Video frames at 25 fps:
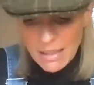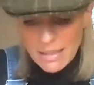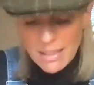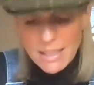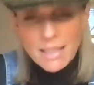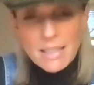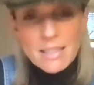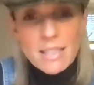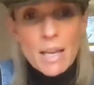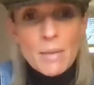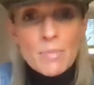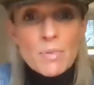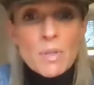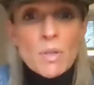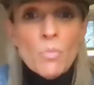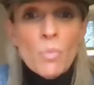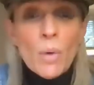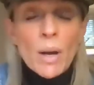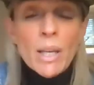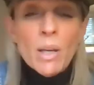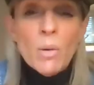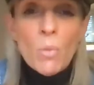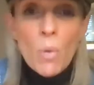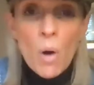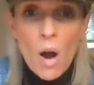it's accepting
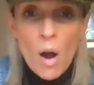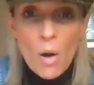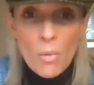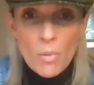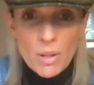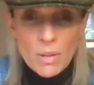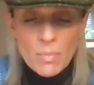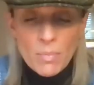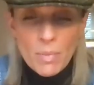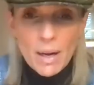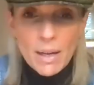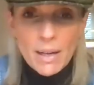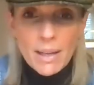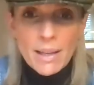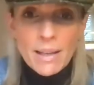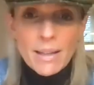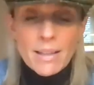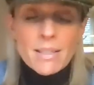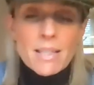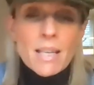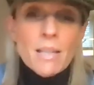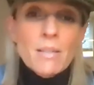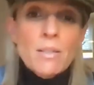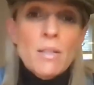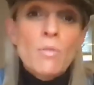where you are with money and
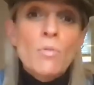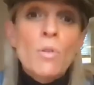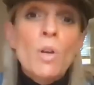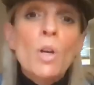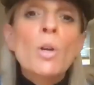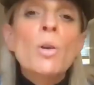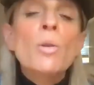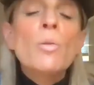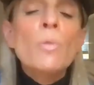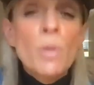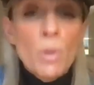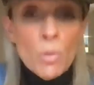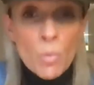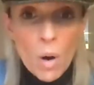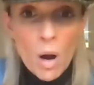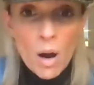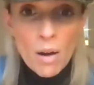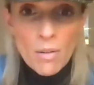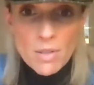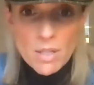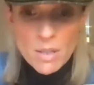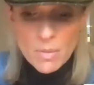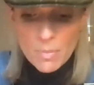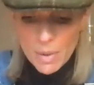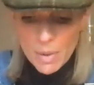accepting who you are as a